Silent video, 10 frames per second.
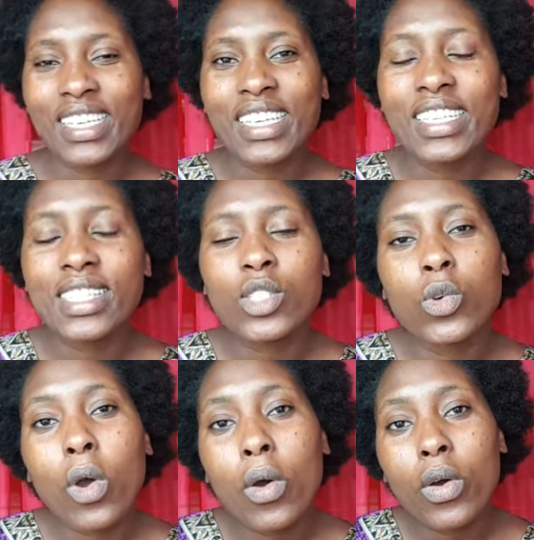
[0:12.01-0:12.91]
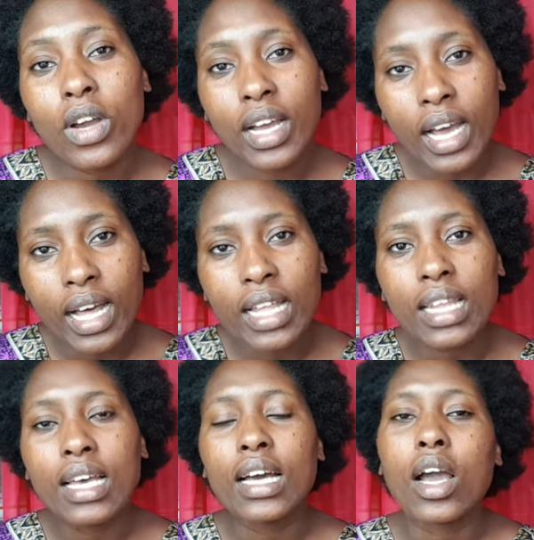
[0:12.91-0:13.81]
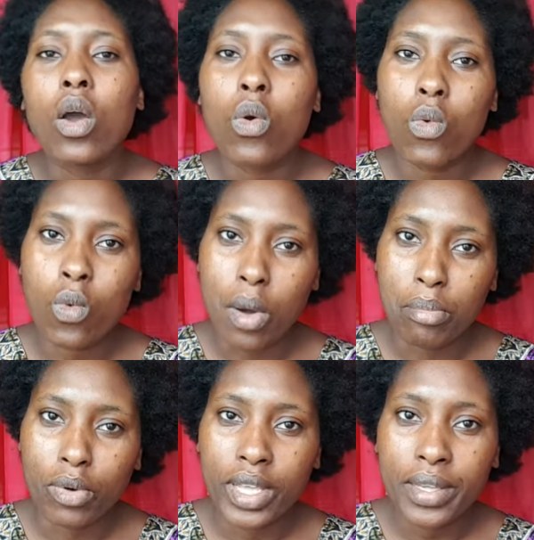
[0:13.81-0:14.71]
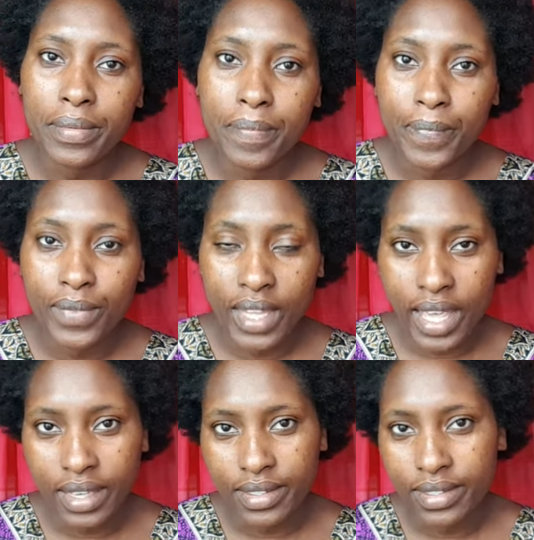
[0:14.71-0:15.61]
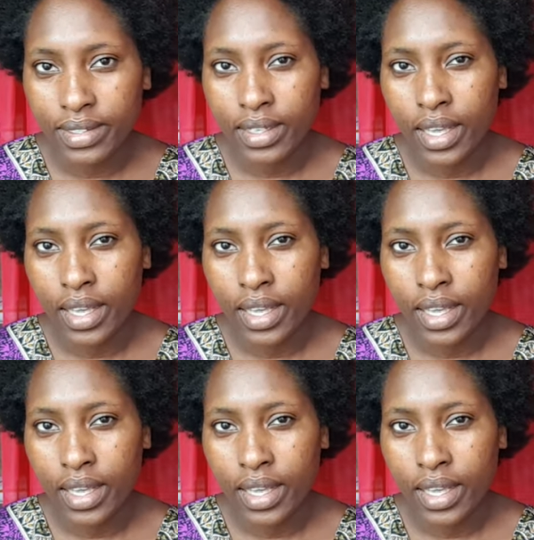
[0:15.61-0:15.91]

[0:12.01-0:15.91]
It's your girl Wamboi. Yes.